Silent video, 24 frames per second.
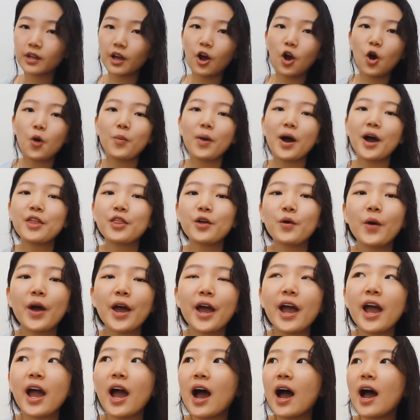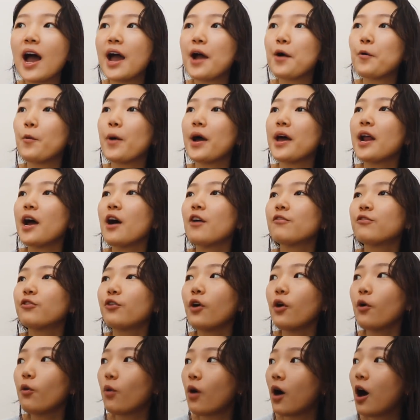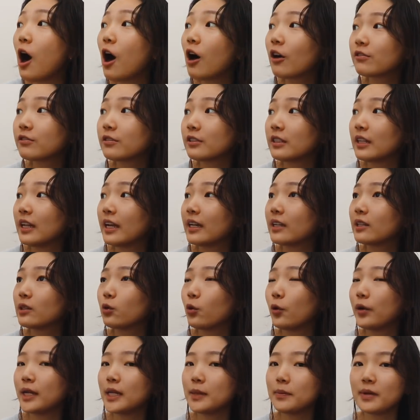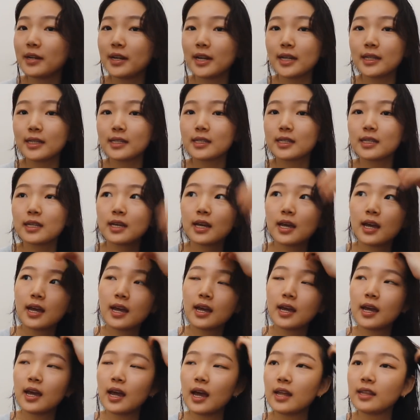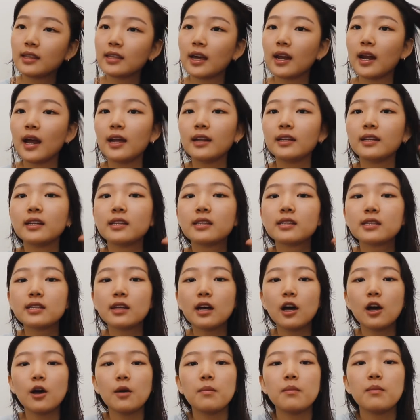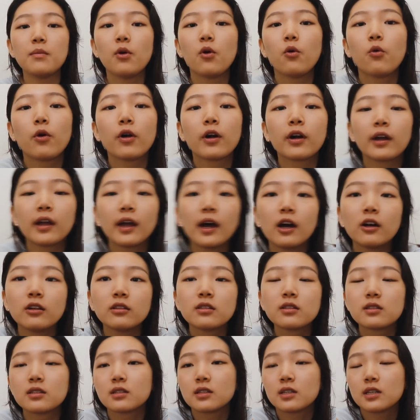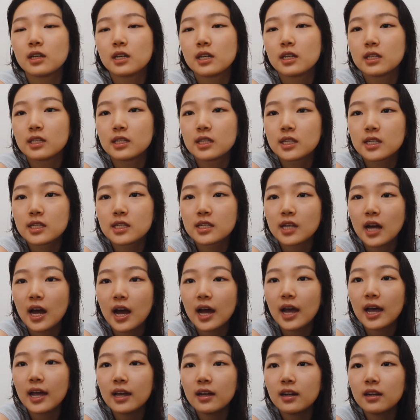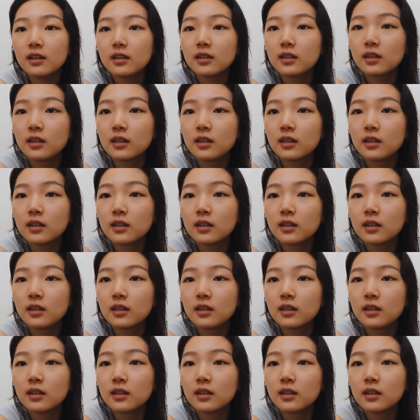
Oh, by the way, I went out for a walk for like 20 minutes and then I did some workouts inside.